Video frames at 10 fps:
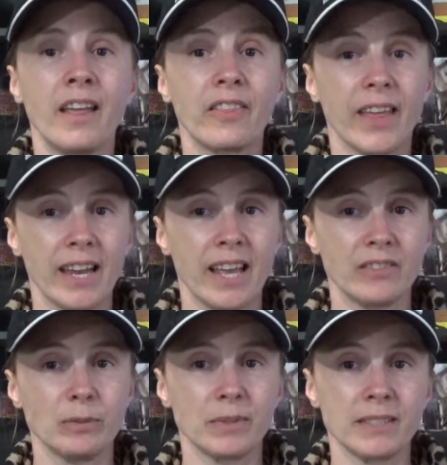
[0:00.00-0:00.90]
That
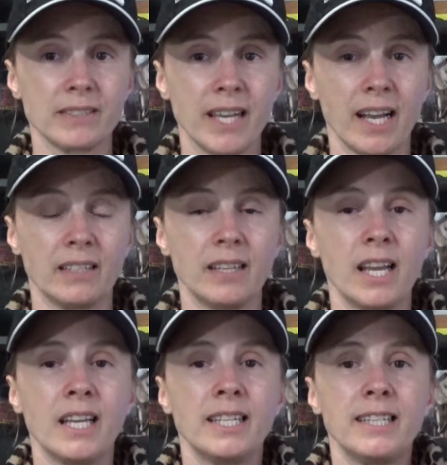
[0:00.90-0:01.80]
having been said,
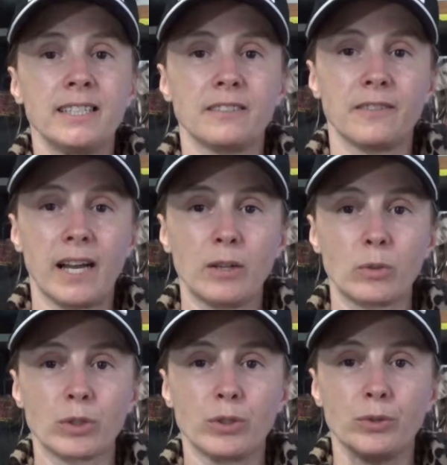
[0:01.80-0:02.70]
if I
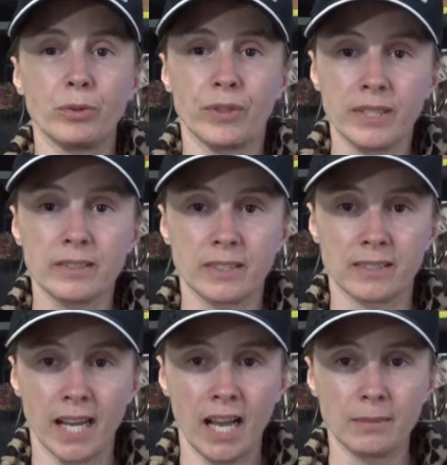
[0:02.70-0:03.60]
were to do this to
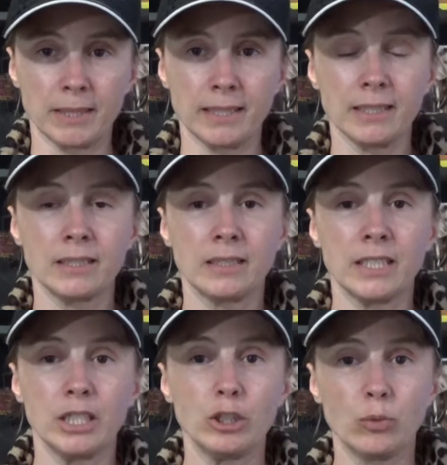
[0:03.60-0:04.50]
Tommy,
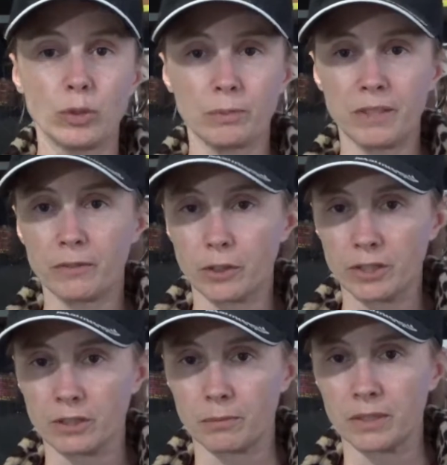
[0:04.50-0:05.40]
he would be
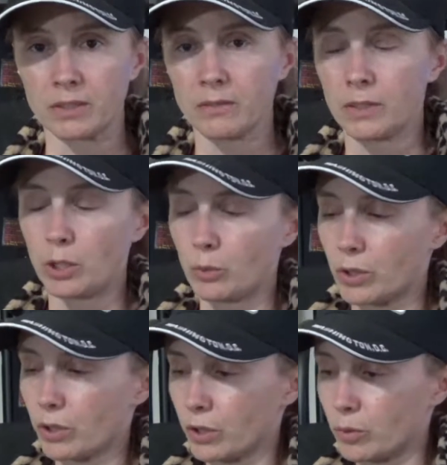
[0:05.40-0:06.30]
very submissive and he
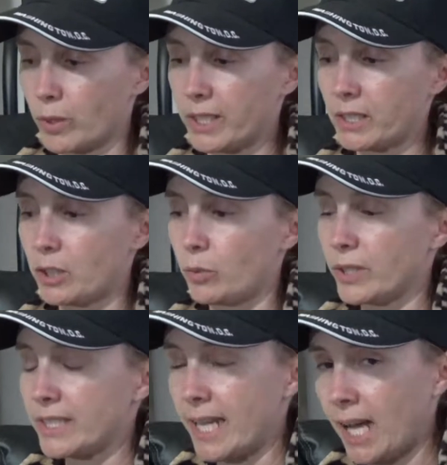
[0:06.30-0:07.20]
would turn away and he
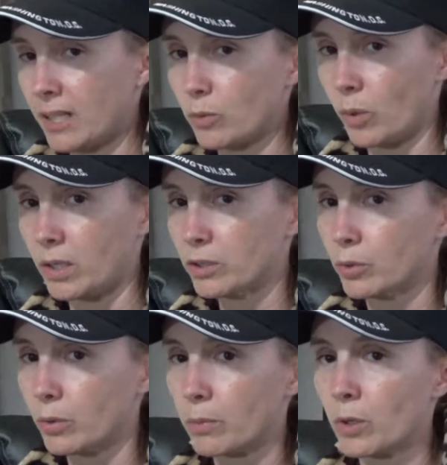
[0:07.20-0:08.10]
would not want
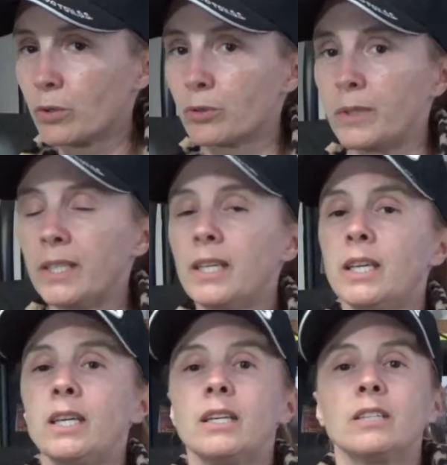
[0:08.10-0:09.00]
to approach me.
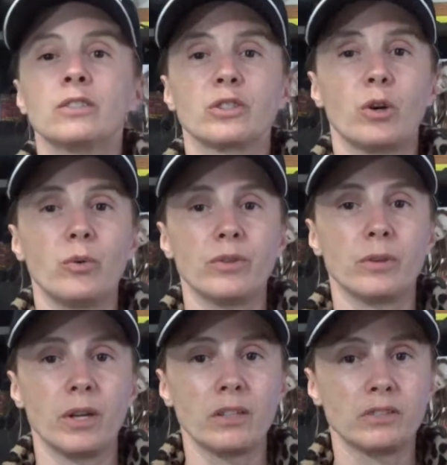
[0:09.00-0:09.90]
So
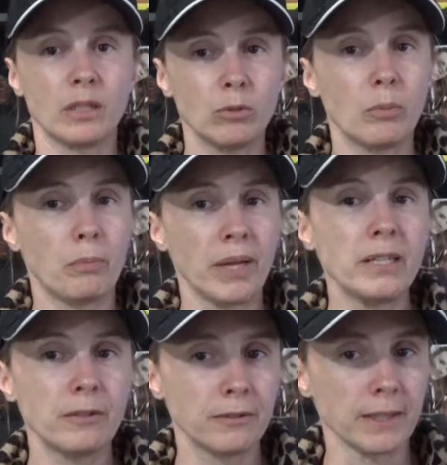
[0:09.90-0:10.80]
the double
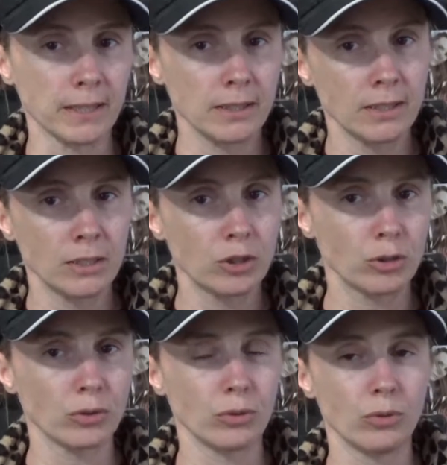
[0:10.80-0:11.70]
benefit
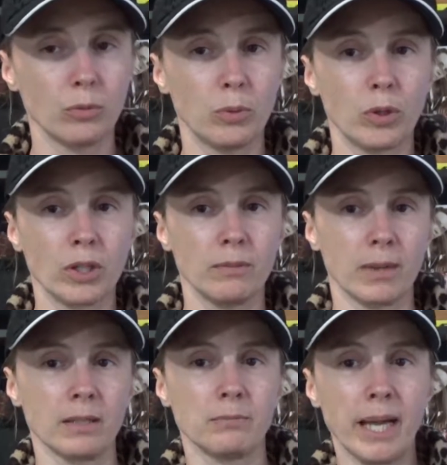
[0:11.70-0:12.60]
to putting
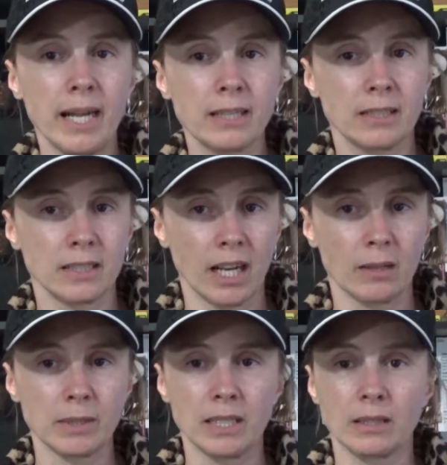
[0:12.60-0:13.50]
my back to
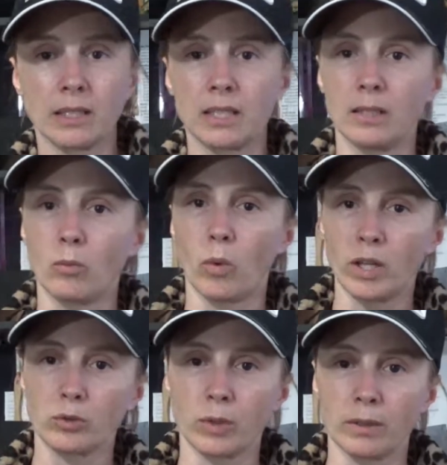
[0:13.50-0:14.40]
Tommy and letting him
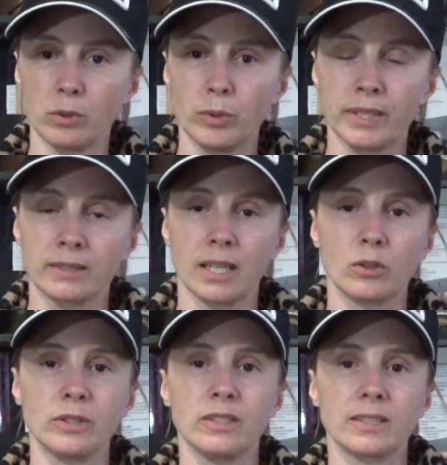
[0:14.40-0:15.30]
watch what I'm doing is not
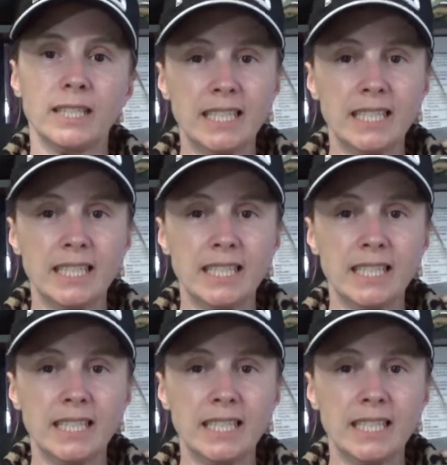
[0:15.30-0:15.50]
only does